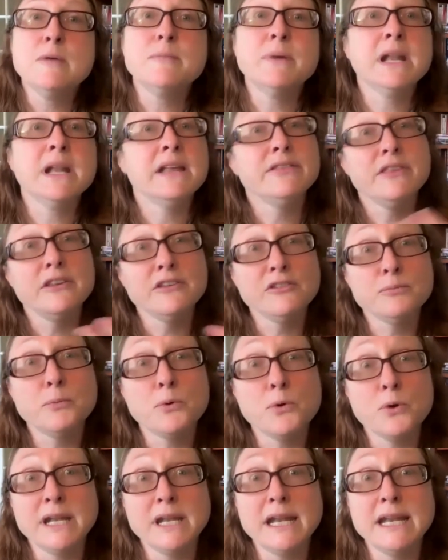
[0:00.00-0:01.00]
But at this
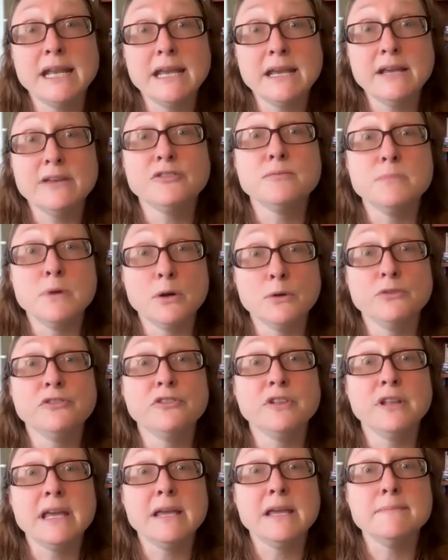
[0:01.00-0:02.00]
point, it is
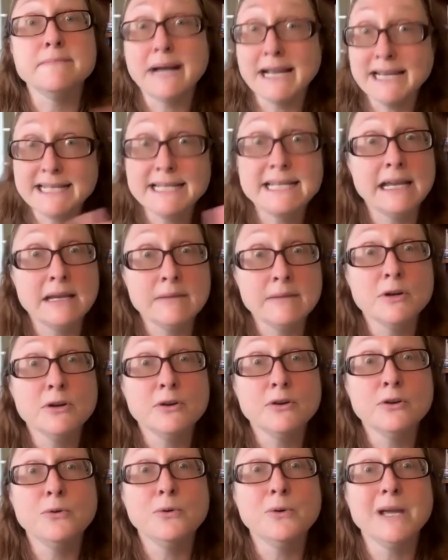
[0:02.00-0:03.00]
mostly my team
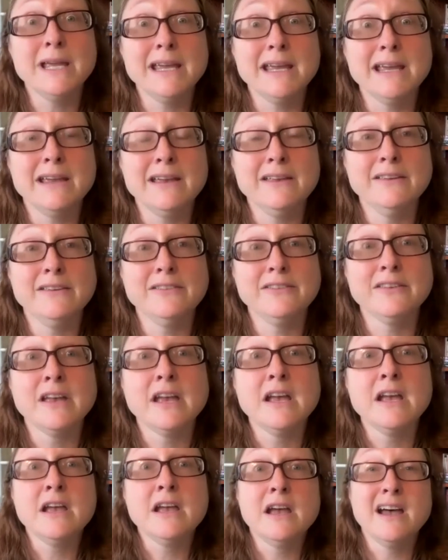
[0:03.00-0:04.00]
who is
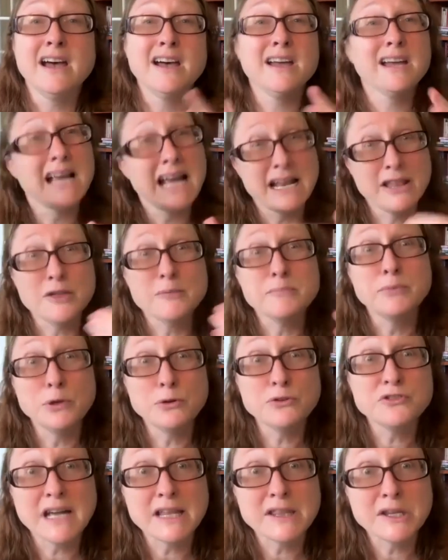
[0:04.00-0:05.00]
kind of the
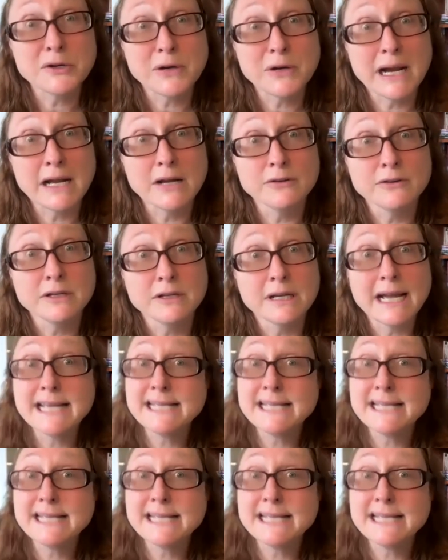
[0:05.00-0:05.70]
boots on the ground.